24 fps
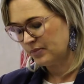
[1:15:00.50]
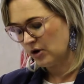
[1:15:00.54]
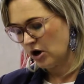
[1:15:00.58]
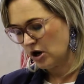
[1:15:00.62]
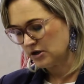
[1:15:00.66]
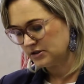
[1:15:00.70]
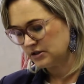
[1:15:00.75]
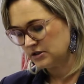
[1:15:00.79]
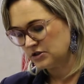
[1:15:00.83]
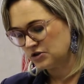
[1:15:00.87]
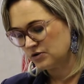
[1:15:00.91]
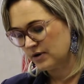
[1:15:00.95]

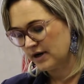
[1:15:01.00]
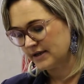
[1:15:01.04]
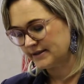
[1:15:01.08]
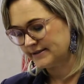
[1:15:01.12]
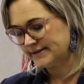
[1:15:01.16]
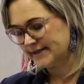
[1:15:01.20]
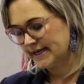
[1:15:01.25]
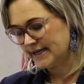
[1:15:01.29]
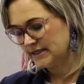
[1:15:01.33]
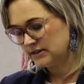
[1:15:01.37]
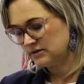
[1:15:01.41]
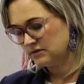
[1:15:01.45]
party to
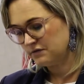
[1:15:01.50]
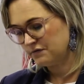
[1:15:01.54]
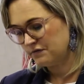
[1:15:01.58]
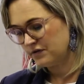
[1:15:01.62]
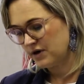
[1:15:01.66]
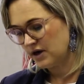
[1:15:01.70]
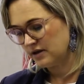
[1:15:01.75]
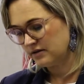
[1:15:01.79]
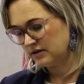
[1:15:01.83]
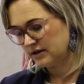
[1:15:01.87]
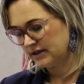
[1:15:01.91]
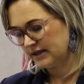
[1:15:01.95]

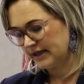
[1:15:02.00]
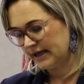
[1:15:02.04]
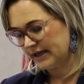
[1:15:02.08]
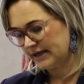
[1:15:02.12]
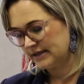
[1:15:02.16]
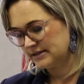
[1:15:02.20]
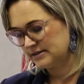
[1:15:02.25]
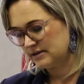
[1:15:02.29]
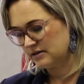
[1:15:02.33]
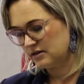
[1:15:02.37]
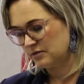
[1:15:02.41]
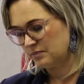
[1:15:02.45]
identify the
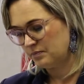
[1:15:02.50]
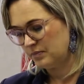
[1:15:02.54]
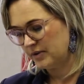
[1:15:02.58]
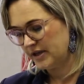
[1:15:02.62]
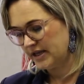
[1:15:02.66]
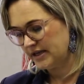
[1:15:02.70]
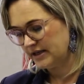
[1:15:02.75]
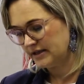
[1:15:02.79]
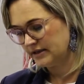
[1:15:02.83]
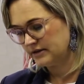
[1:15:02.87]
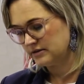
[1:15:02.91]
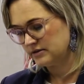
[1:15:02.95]
case that the
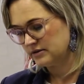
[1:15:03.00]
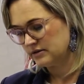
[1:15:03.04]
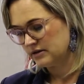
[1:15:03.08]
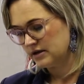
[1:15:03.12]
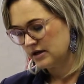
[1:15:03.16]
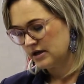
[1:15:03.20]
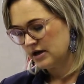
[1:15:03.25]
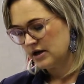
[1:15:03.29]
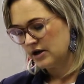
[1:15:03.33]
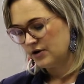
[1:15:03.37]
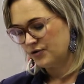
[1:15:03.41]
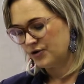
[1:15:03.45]
pleading
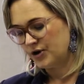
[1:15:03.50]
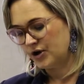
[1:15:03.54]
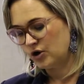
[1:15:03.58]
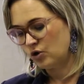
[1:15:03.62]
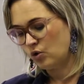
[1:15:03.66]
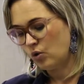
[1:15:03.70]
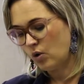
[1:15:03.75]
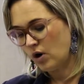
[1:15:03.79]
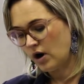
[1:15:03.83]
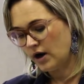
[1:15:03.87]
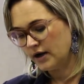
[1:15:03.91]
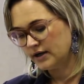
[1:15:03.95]

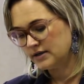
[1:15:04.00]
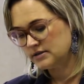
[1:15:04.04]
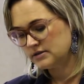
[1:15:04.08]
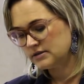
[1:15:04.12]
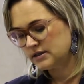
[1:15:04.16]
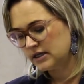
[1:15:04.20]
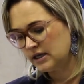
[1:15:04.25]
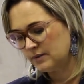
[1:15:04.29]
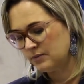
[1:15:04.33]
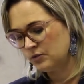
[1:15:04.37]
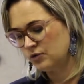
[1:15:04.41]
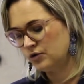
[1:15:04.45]
requires
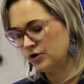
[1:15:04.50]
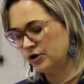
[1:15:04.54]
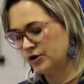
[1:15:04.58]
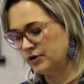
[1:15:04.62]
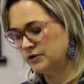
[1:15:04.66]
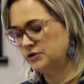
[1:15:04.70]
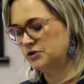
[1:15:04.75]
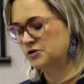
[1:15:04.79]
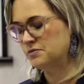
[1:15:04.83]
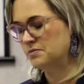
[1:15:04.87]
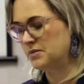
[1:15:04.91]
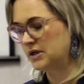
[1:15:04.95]
him or her
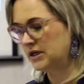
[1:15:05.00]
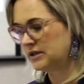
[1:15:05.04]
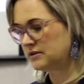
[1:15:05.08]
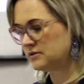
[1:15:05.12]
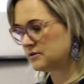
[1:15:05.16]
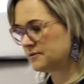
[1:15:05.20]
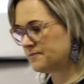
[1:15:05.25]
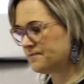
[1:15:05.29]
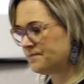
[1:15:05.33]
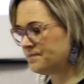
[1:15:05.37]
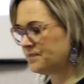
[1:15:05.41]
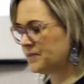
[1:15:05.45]
to
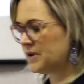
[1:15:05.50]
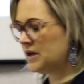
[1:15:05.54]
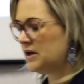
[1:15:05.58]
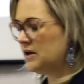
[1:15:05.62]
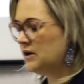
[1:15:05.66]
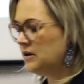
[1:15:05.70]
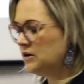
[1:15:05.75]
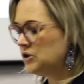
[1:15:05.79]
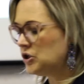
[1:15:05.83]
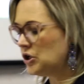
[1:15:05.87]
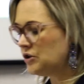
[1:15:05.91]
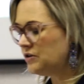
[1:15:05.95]
meet.
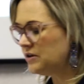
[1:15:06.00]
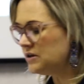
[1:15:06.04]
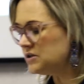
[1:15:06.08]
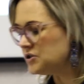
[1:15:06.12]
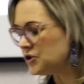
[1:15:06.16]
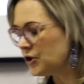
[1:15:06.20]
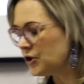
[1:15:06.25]
So this